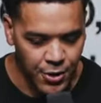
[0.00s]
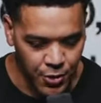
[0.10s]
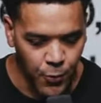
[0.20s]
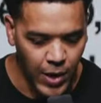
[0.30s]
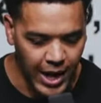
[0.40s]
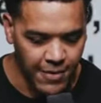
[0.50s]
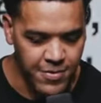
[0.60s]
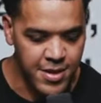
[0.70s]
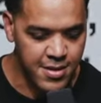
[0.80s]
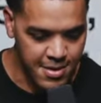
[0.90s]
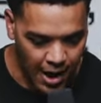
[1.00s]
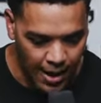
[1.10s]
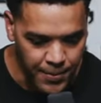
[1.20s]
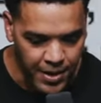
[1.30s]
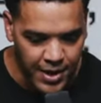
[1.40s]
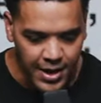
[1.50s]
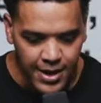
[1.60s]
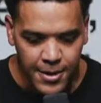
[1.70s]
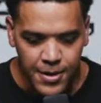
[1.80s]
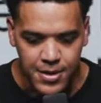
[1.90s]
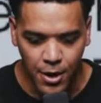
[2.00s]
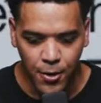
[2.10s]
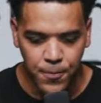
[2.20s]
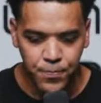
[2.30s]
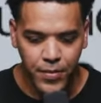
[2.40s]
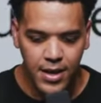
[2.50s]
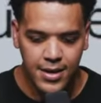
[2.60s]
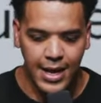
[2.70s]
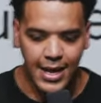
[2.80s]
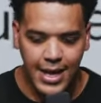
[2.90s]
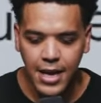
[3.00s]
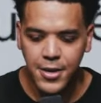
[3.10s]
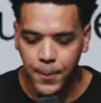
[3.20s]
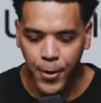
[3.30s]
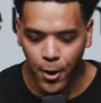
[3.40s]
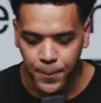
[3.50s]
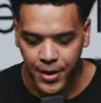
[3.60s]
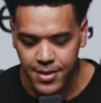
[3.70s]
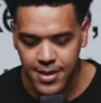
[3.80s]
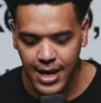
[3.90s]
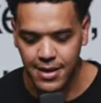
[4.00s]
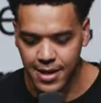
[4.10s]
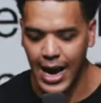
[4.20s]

to the waves, Stop. So to get to purpose, it's